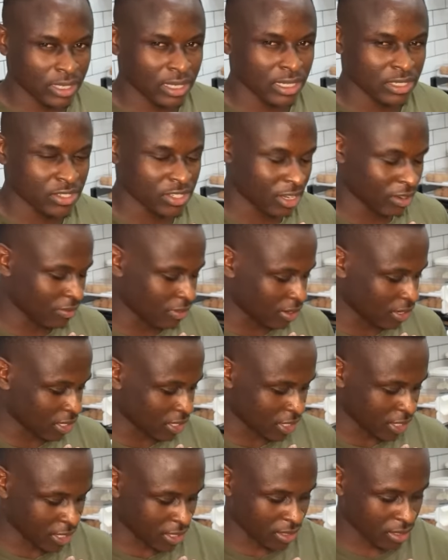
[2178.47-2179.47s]
the Traveler
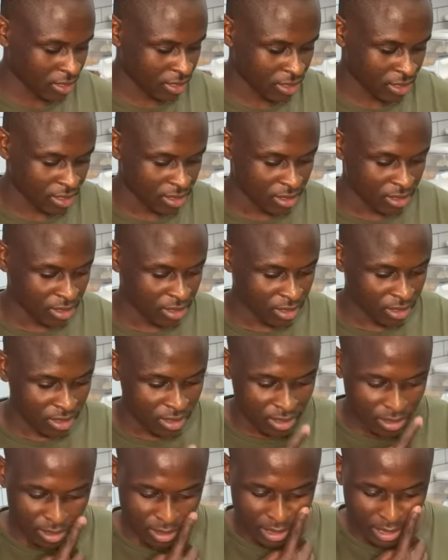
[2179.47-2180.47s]
here.
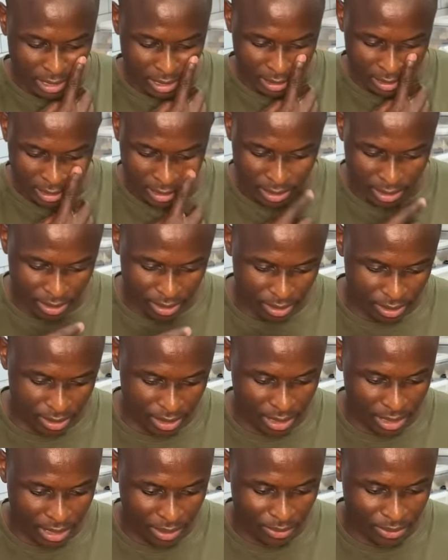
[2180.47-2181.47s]
And uh, yeah,
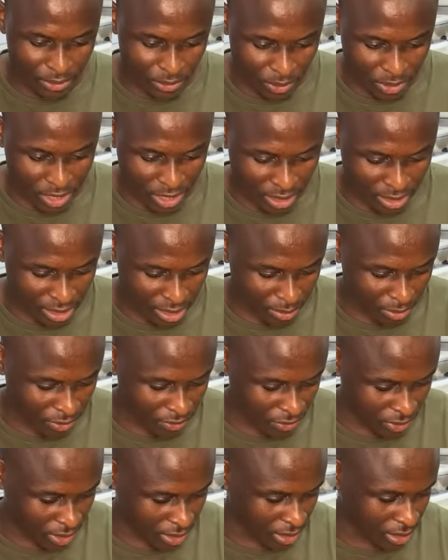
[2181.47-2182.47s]
I was watching some of
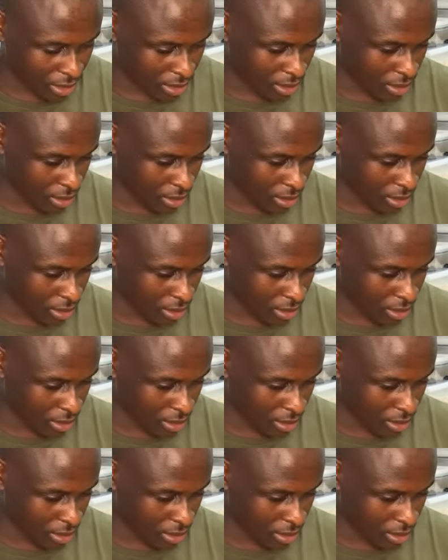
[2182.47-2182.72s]
your